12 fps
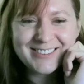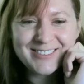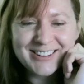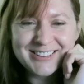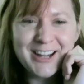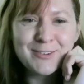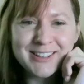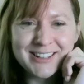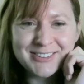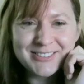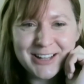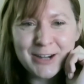now
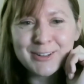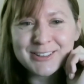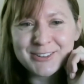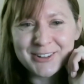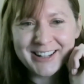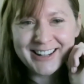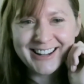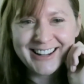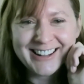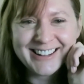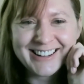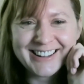we're talking.
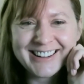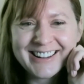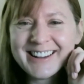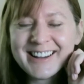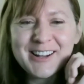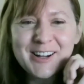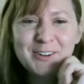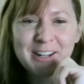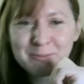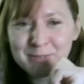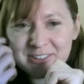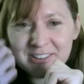Okay,
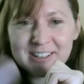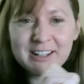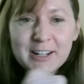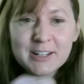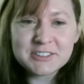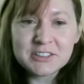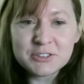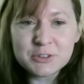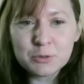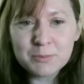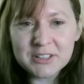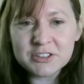but since you
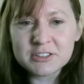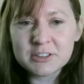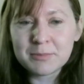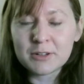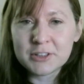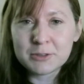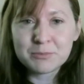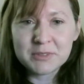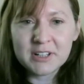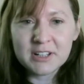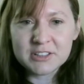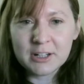mentioned about
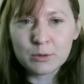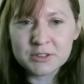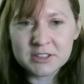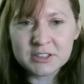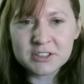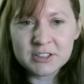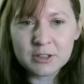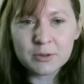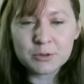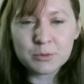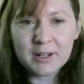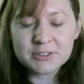MBAs, I was actually going
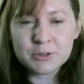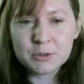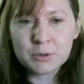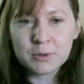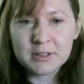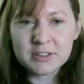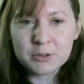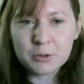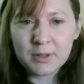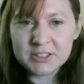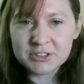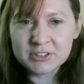to ask you another
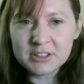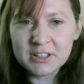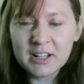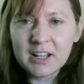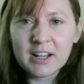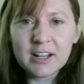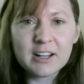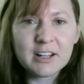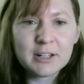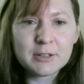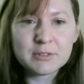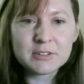question.
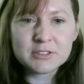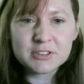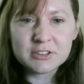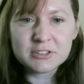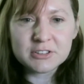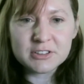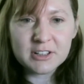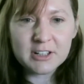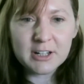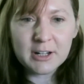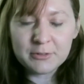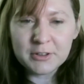And since
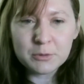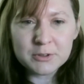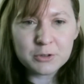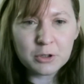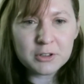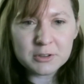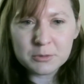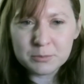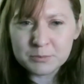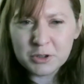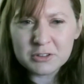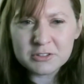I think we talked
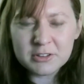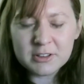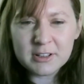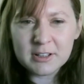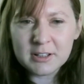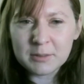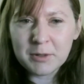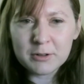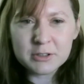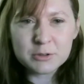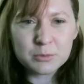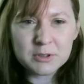about
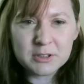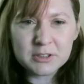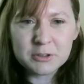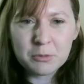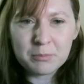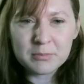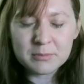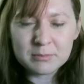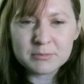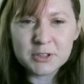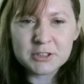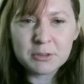it
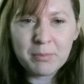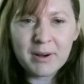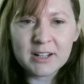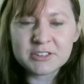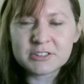in the past,